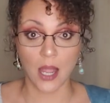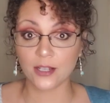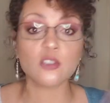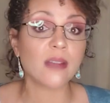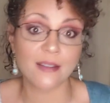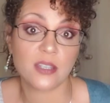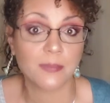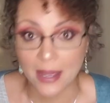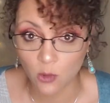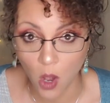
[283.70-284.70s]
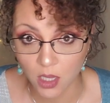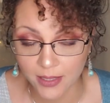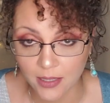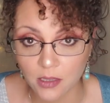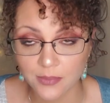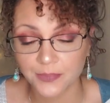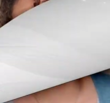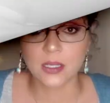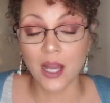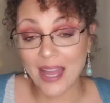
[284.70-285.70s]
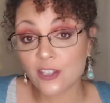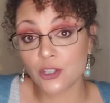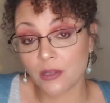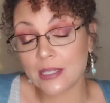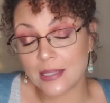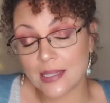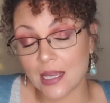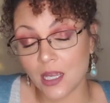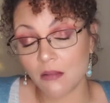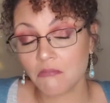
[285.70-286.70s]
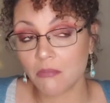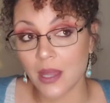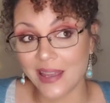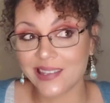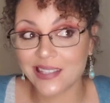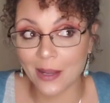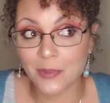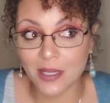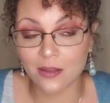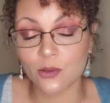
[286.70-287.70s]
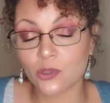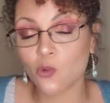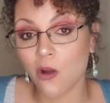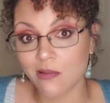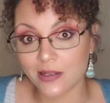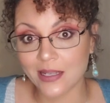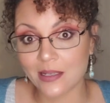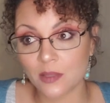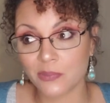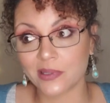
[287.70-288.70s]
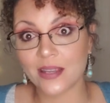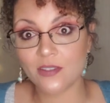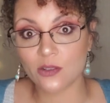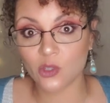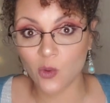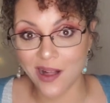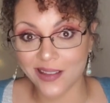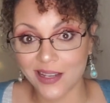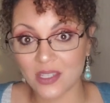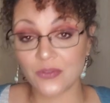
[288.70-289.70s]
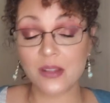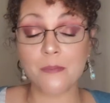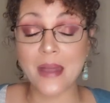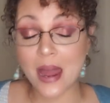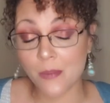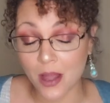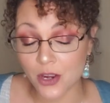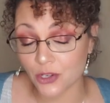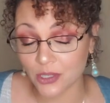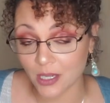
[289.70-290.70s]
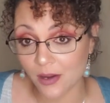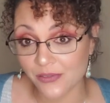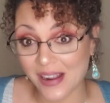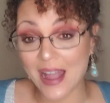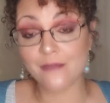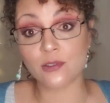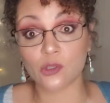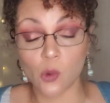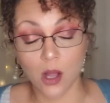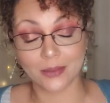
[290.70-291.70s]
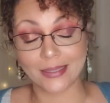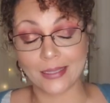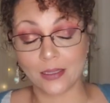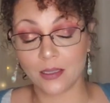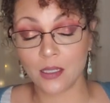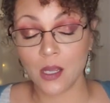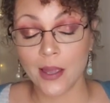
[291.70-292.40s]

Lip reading: I do have these bad qualities. As you can see, accepting those qualities, believing those qualities, feeling bad about yourself for having those qualities,